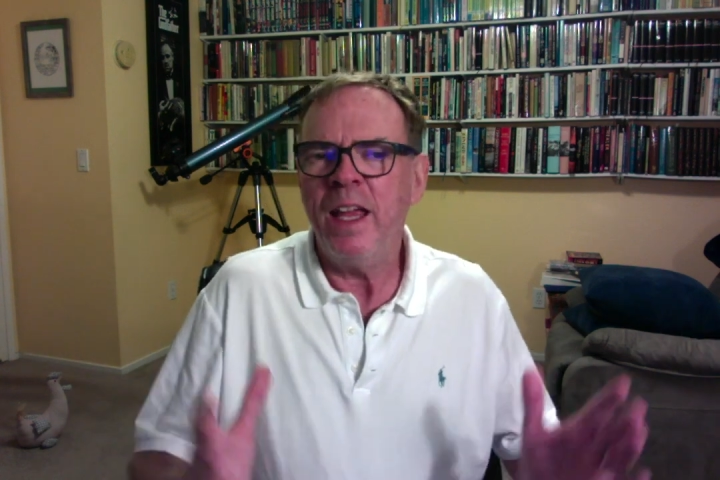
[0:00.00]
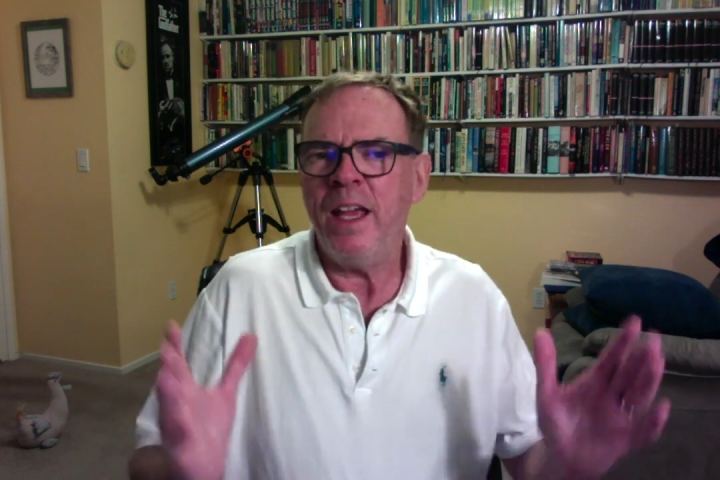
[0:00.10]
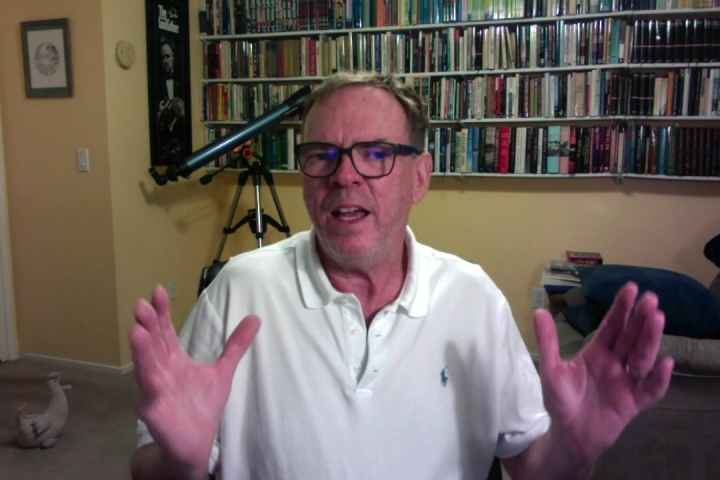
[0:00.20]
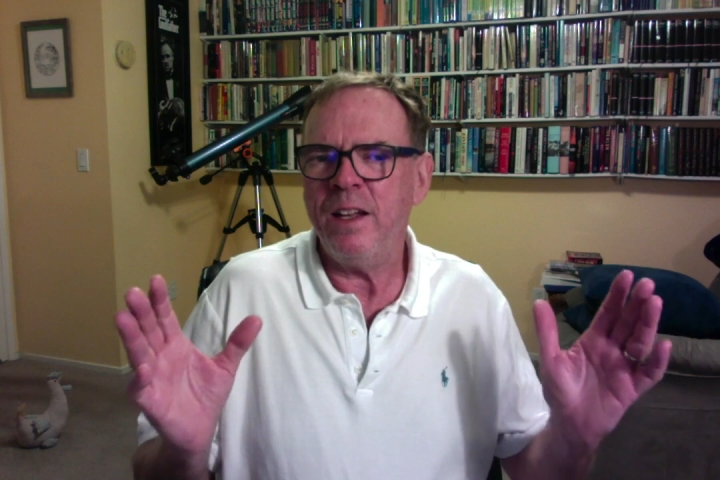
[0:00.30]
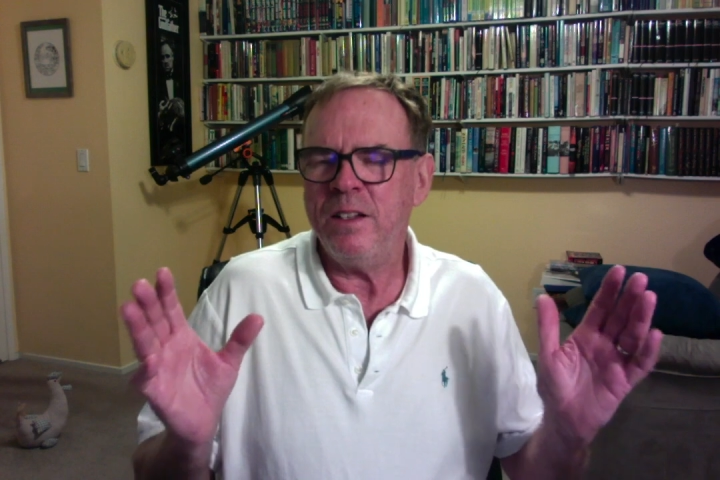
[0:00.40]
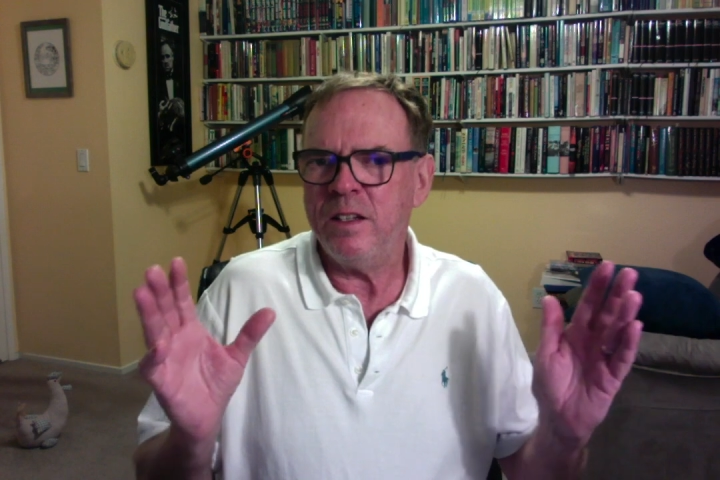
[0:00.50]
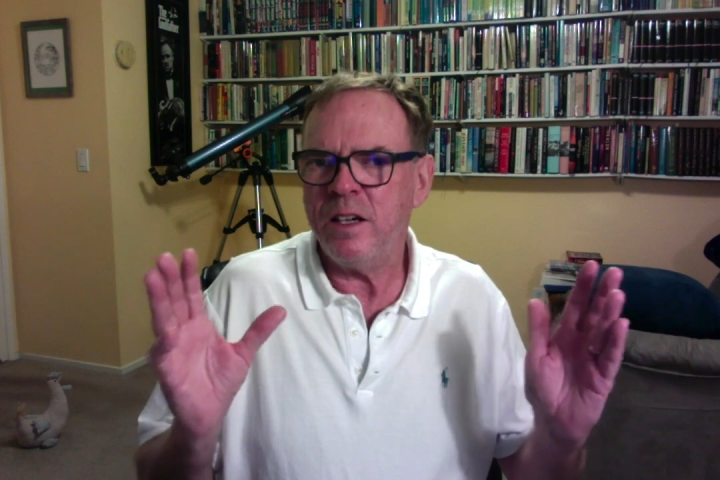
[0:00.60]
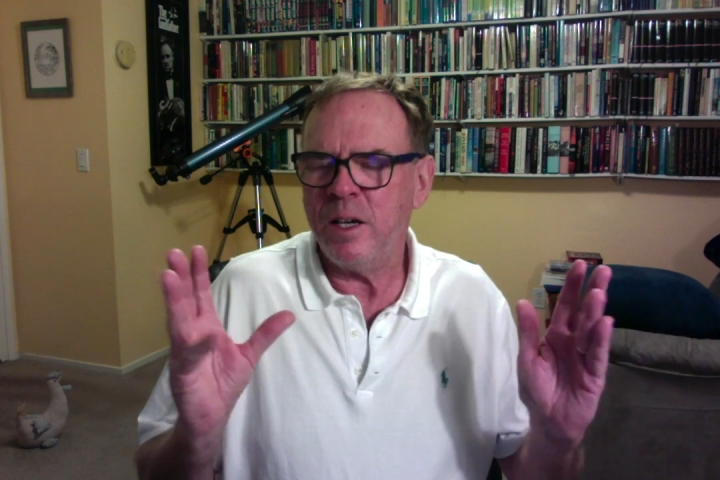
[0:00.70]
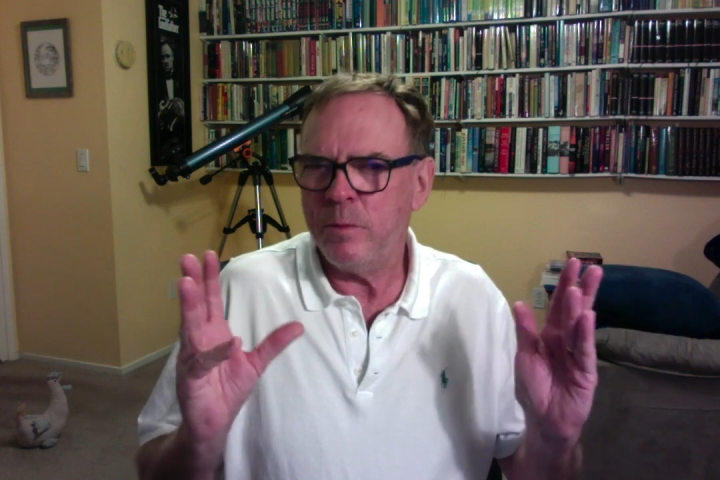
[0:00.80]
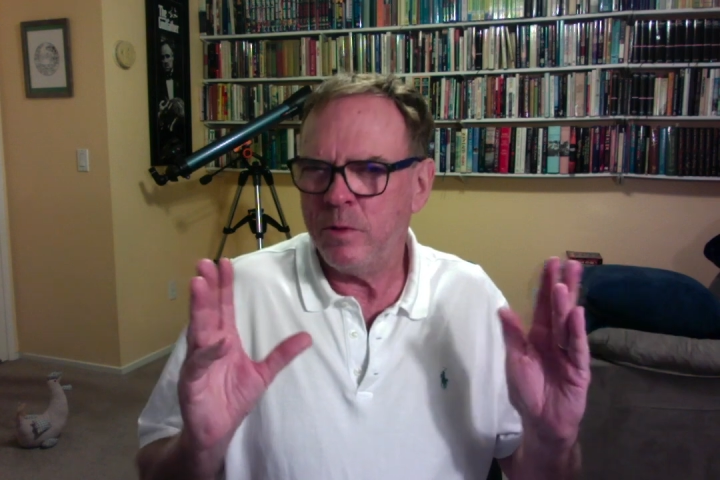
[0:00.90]
And
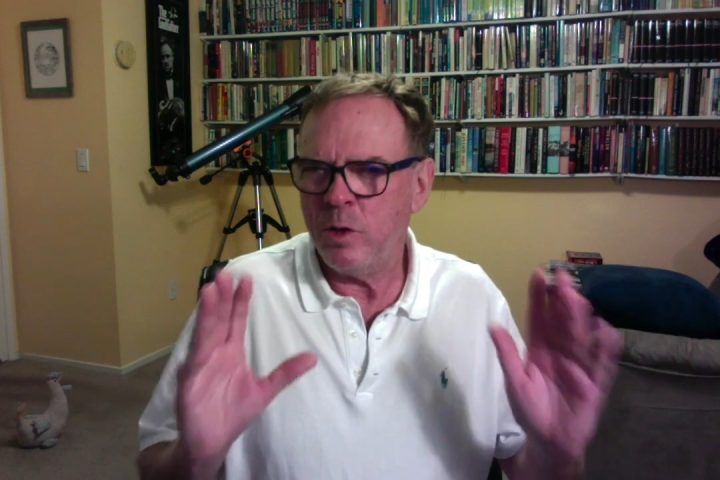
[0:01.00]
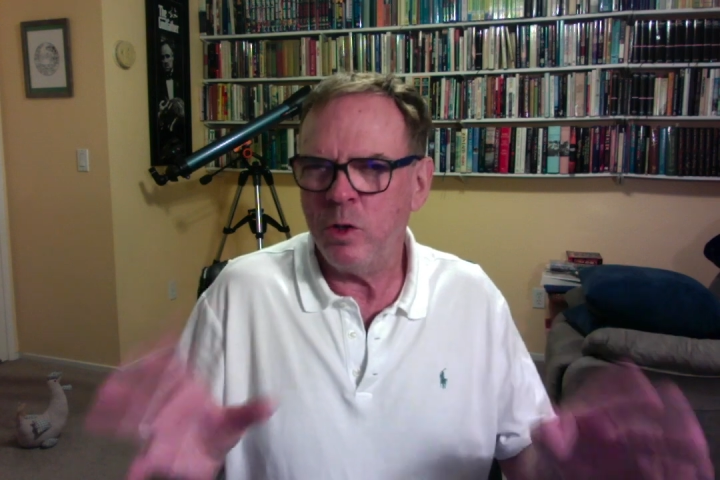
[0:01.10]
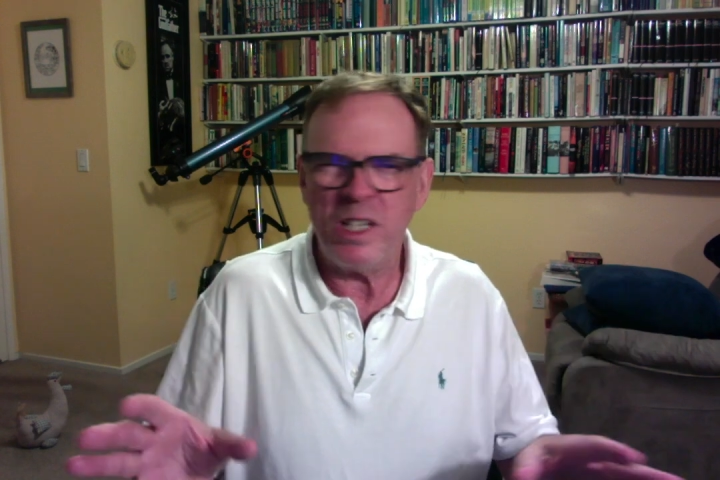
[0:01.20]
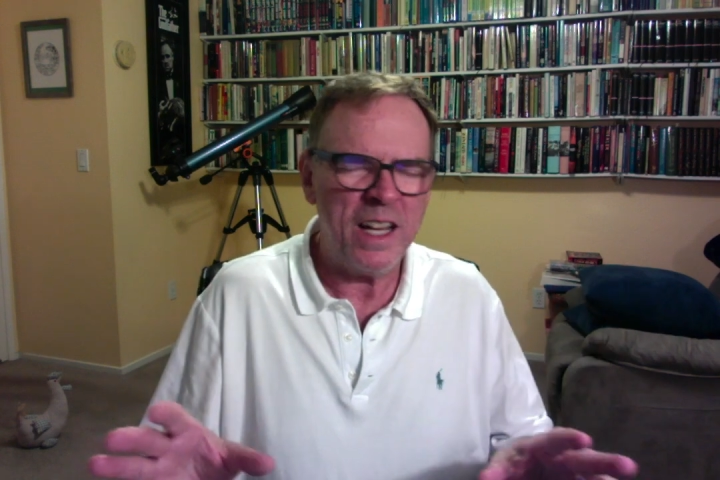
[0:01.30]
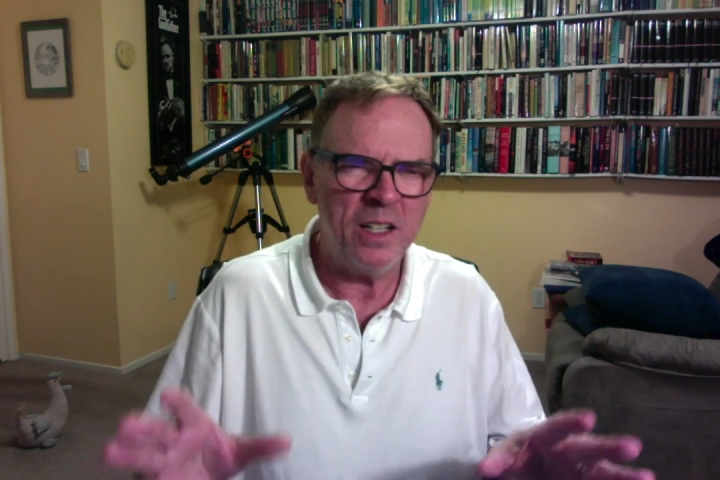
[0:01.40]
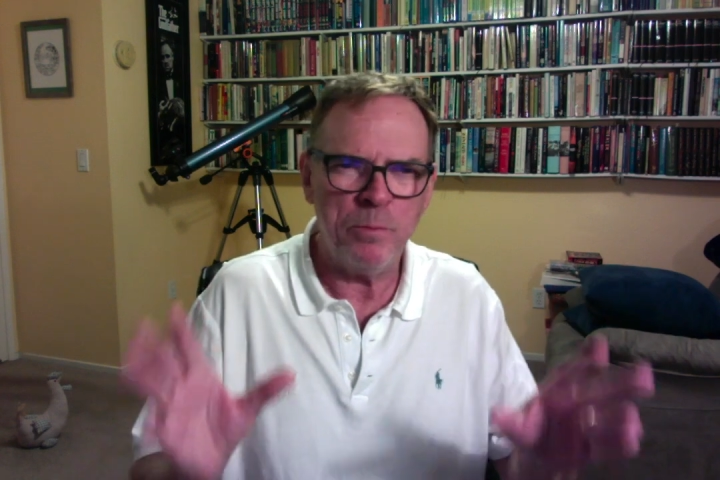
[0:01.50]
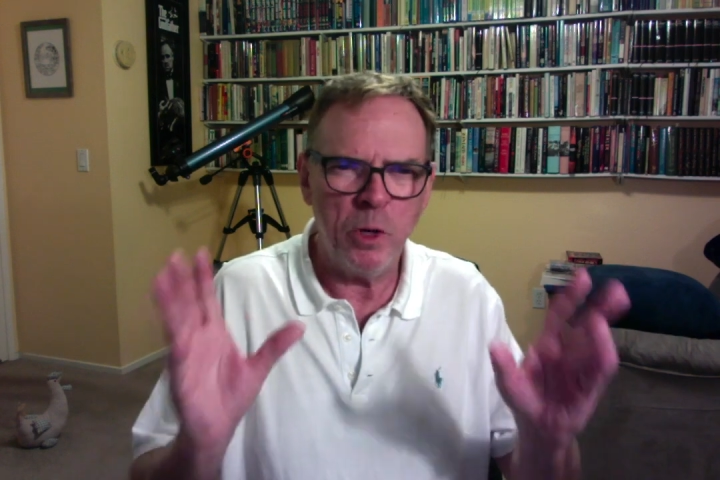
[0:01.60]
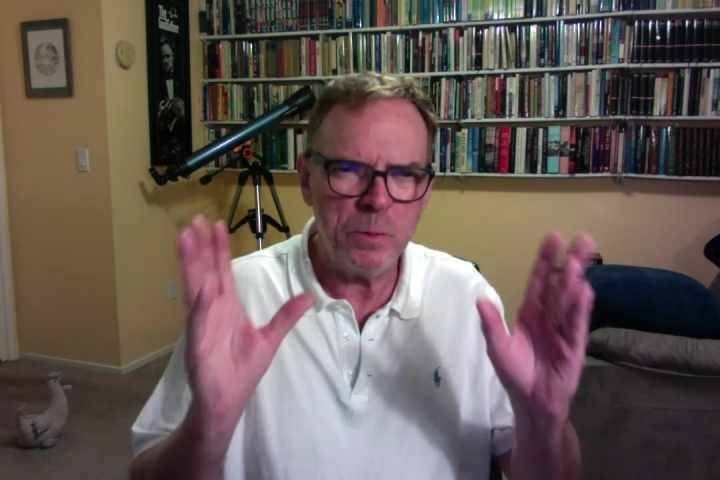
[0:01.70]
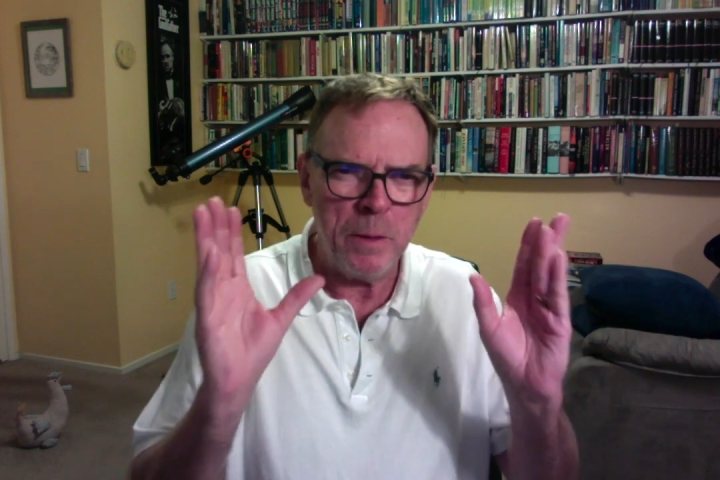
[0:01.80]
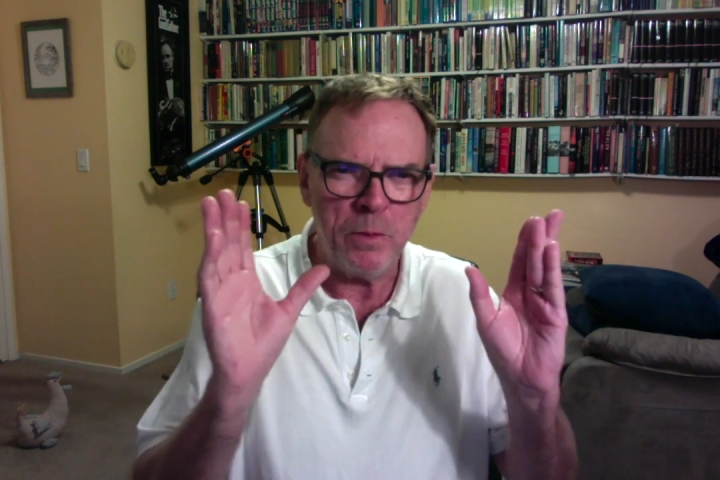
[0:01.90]

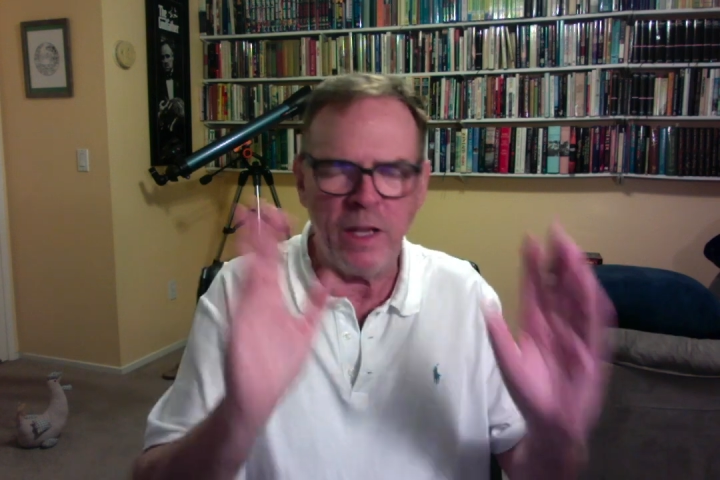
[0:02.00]
most people,